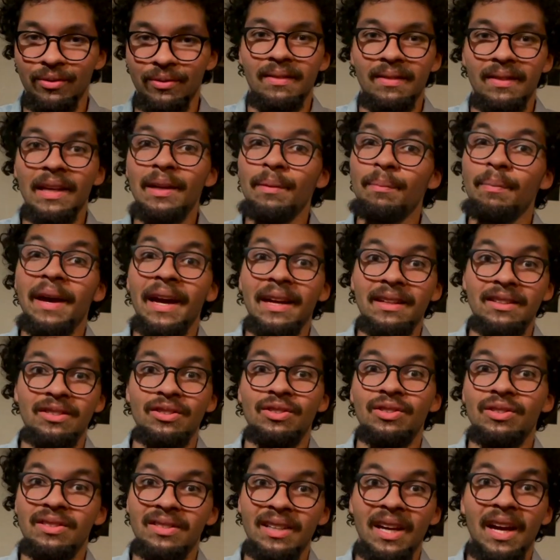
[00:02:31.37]
Think back to
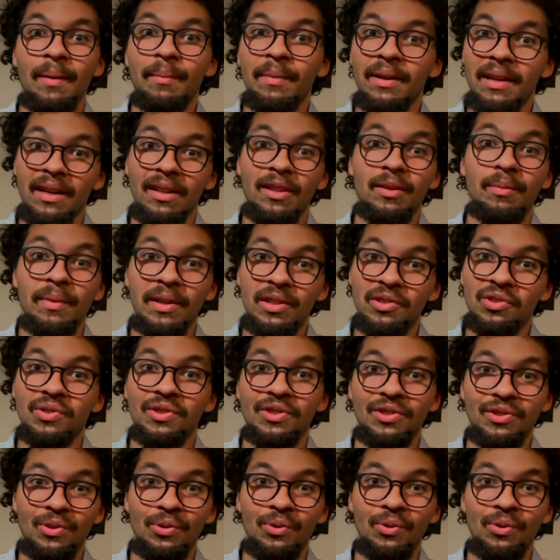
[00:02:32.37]
your time in elementary
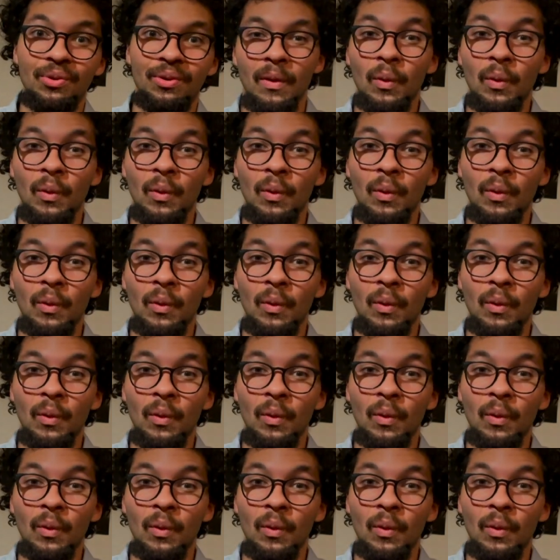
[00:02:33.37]
school